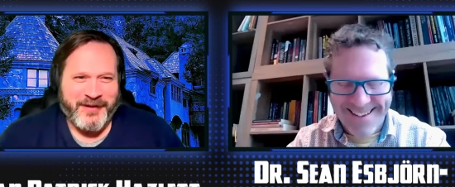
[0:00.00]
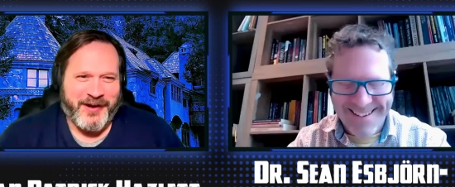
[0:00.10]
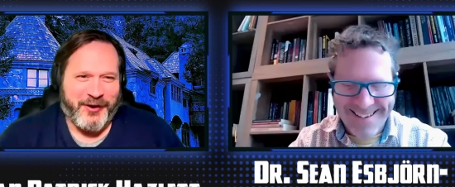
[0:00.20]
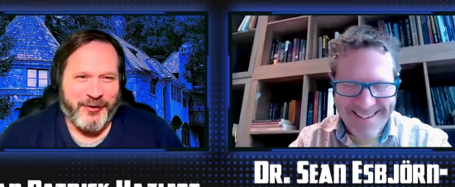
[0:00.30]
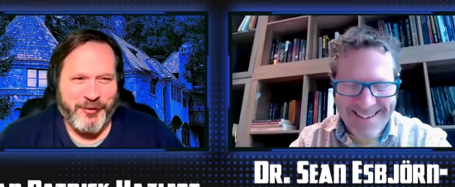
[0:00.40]

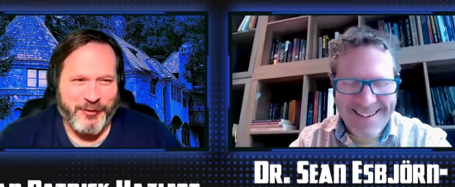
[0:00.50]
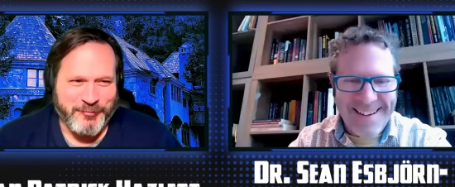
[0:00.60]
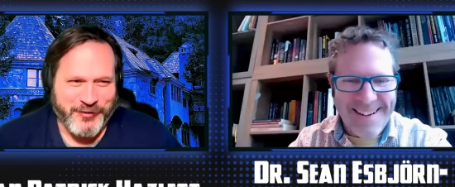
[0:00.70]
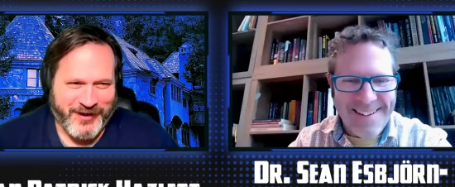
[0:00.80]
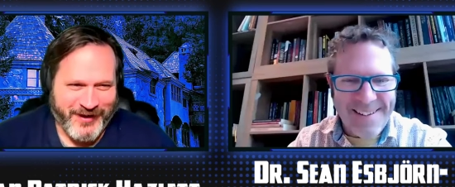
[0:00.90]
Speaker 1: you know,
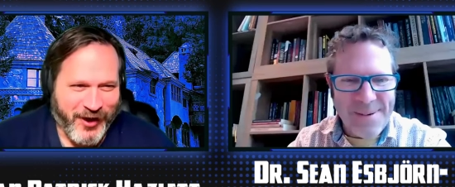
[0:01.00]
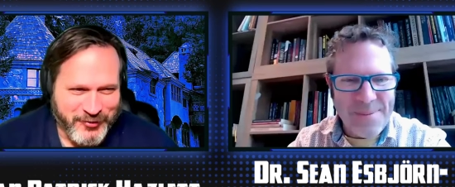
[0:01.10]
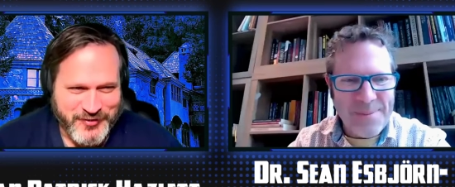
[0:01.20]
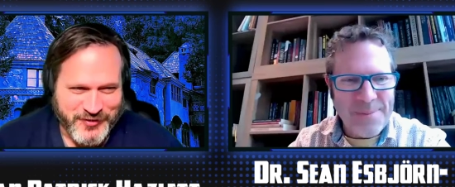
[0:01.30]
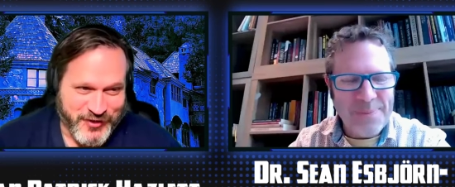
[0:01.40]
probably
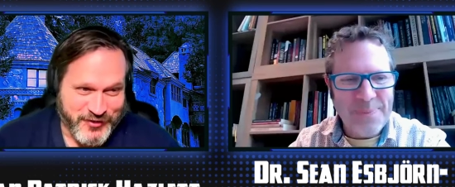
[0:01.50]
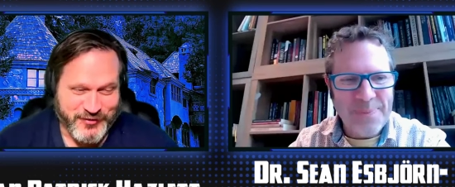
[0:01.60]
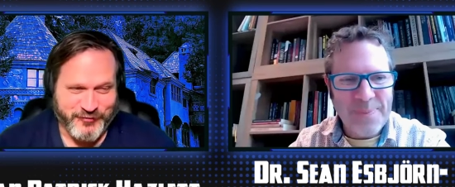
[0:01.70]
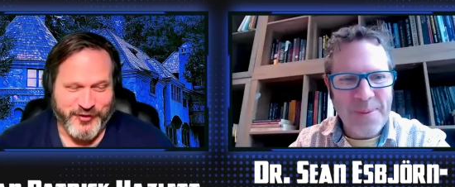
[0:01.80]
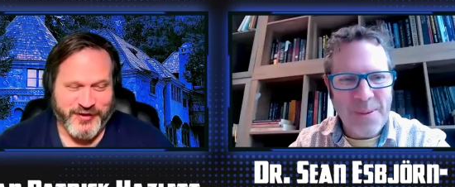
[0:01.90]
hundreds of
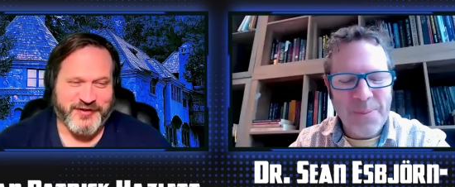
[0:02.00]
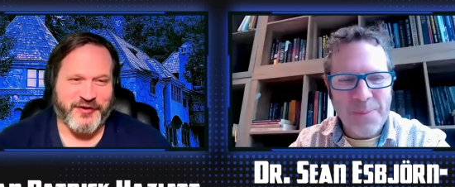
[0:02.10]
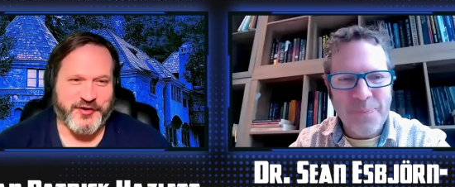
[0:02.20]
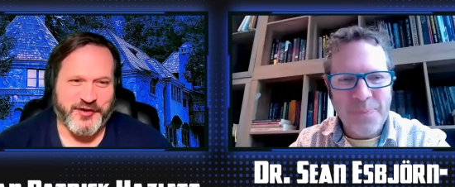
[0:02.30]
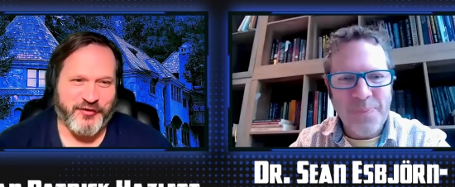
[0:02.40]
years of
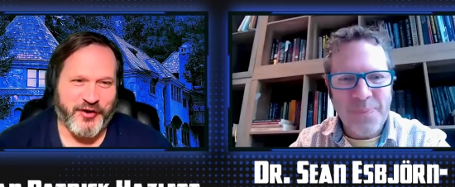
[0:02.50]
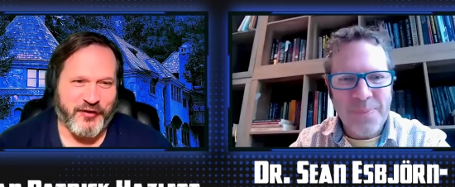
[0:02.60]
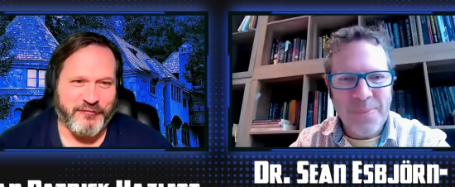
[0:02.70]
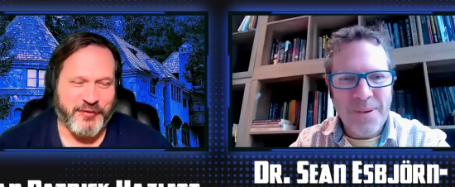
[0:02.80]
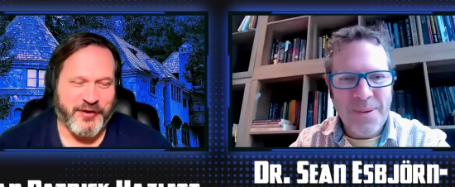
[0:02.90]
research
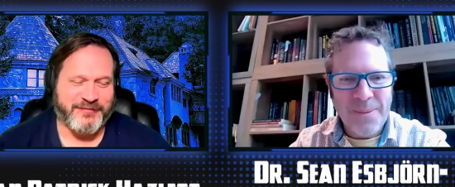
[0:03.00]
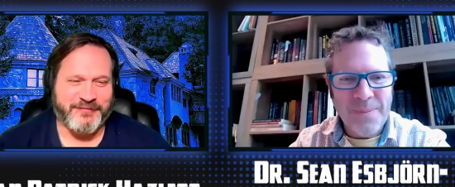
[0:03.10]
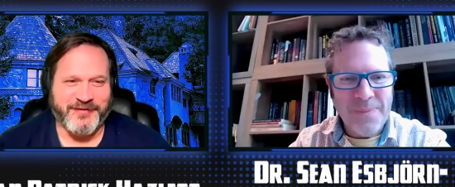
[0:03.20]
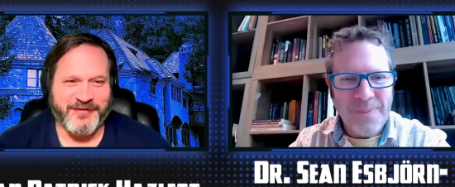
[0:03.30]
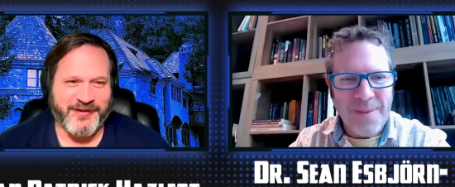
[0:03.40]
involved, but
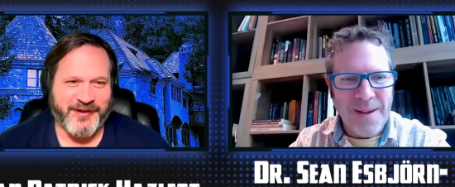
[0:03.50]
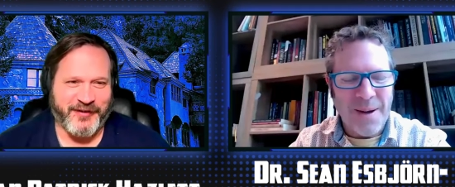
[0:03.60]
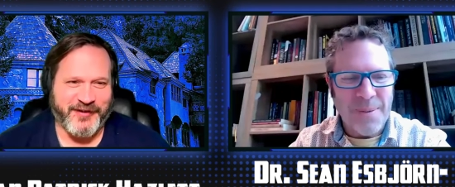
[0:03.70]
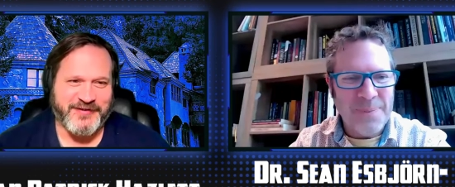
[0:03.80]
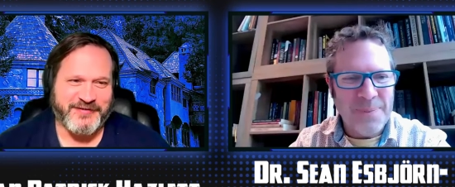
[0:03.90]
you
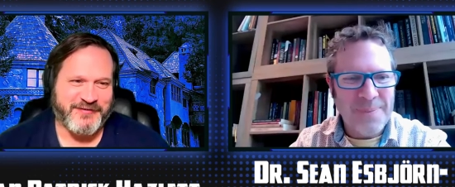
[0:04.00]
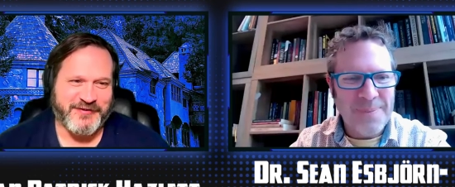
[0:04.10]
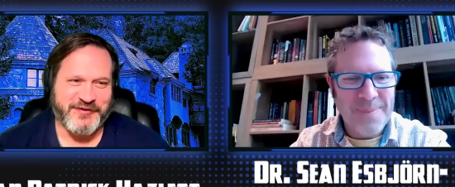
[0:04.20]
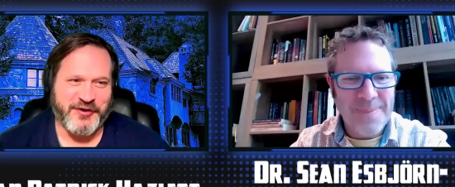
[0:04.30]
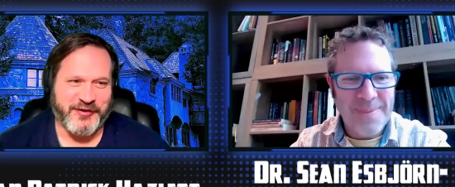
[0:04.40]
know, yeah. let's
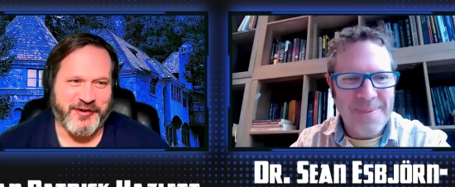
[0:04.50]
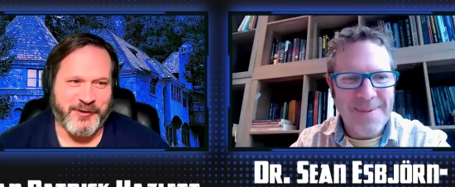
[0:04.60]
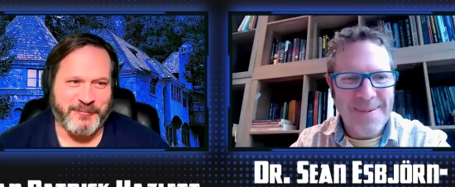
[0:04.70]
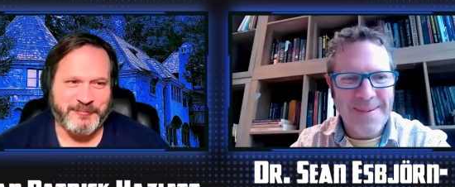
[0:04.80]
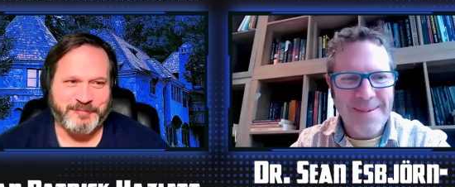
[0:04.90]
start
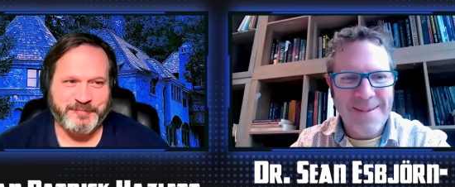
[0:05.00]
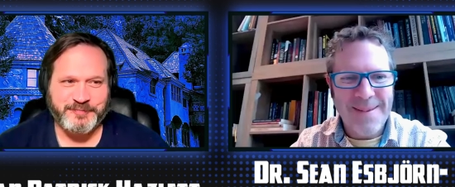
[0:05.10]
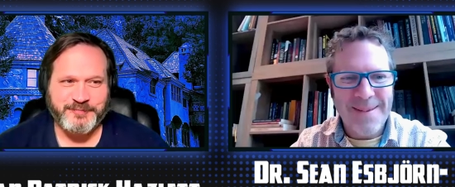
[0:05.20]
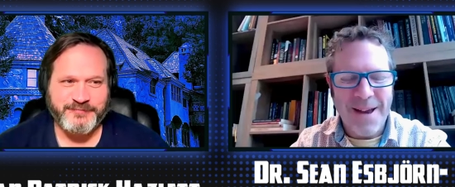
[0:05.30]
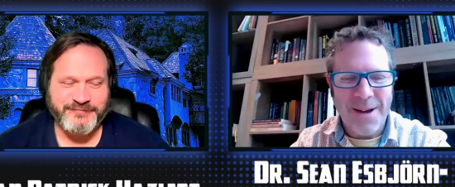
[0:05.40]
there.
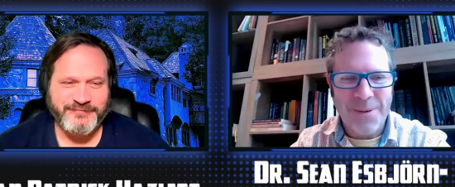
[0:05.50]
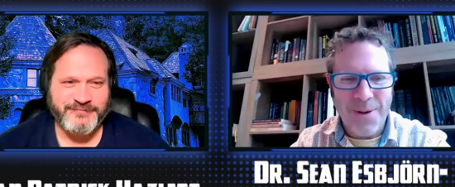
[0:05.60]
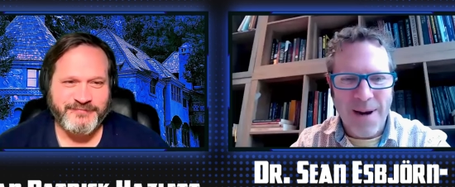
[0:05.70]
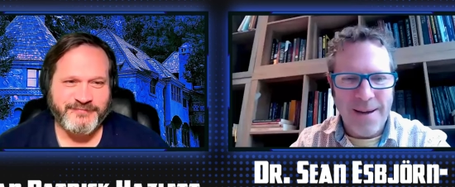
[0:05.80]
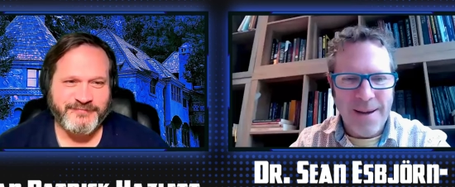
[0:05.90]
Yeah,
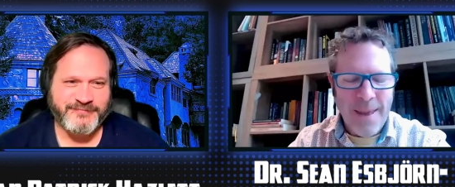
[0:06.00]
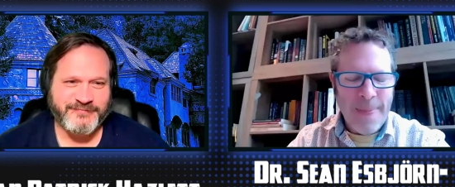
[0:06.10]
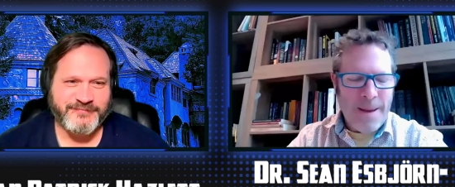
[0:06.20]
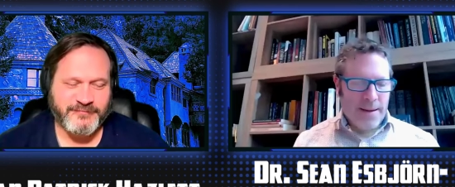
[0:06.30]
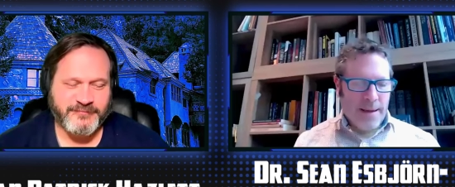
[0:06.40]
Speaker 2: great.
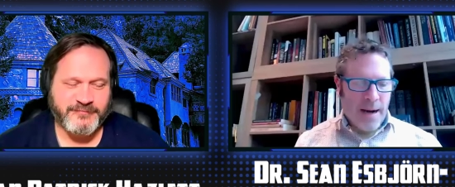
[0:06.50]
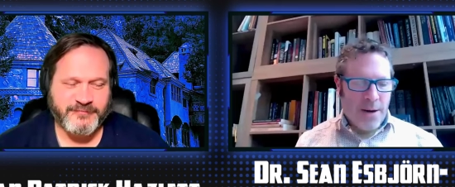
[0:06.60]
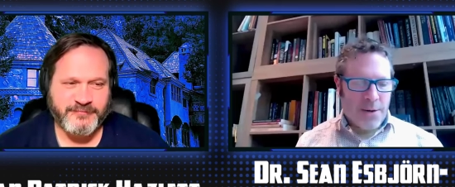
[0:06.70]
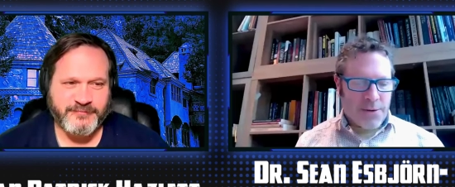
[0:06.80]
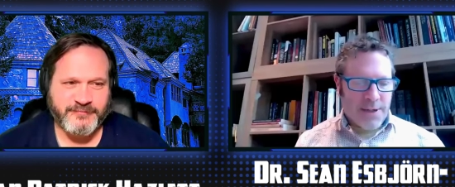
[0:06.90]
And
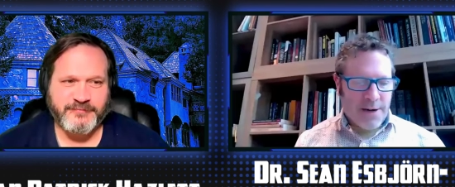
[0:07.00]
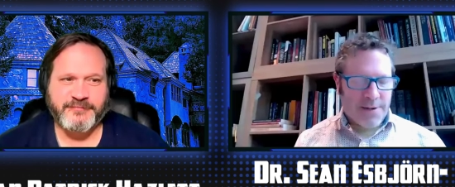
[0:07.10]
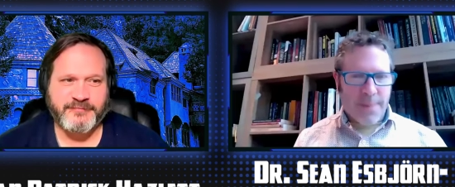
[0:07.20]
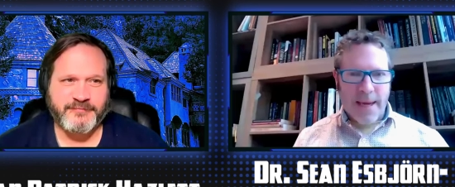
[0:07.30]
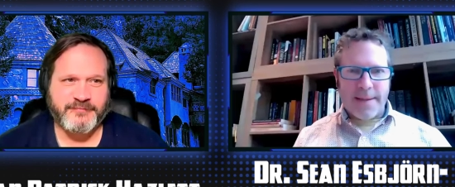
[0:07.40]
I'll share
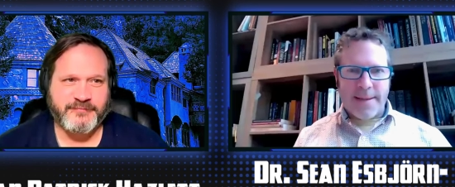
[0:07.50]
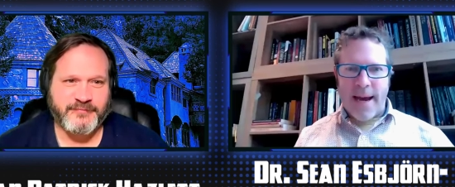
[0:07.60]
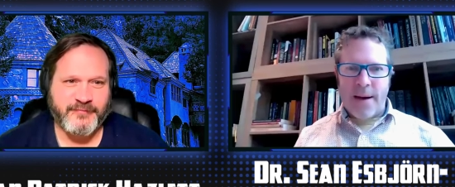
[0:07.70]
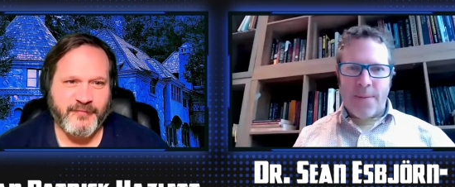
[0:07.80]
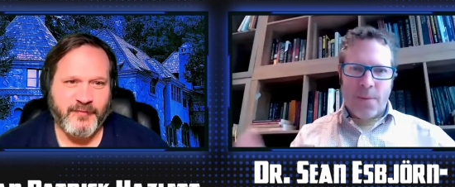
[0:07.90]
some things
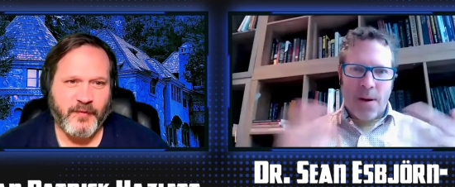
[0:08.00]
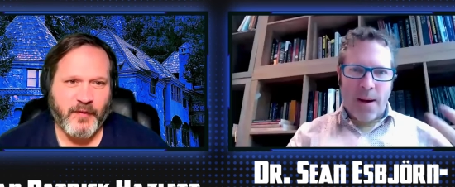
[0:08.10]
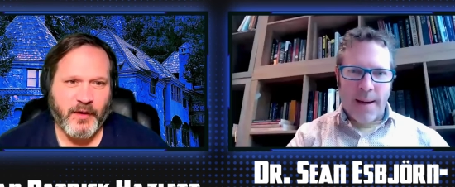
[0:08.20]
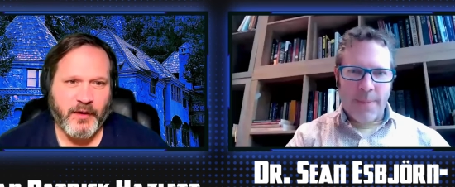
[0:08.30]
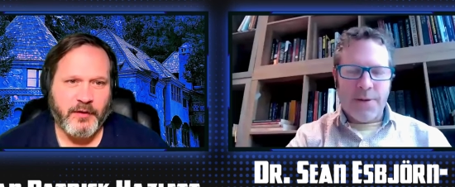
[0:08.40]
that
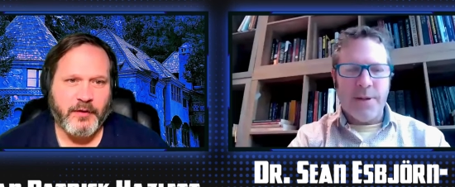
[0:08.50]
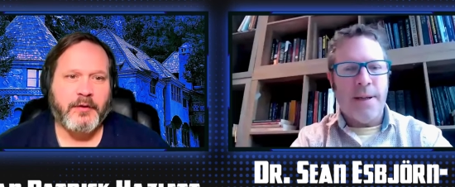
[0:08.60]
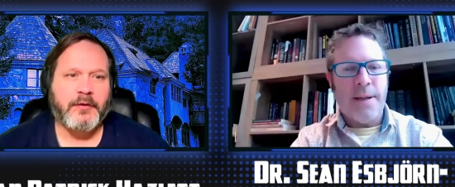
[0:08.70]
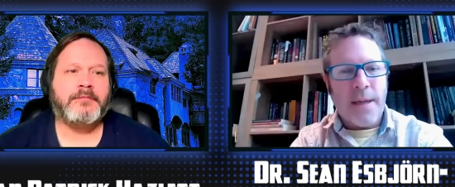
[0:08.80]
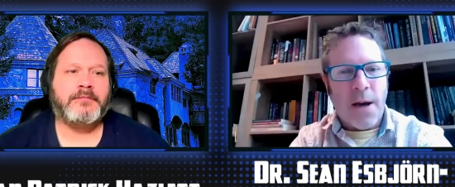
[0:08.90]
I mentioned in the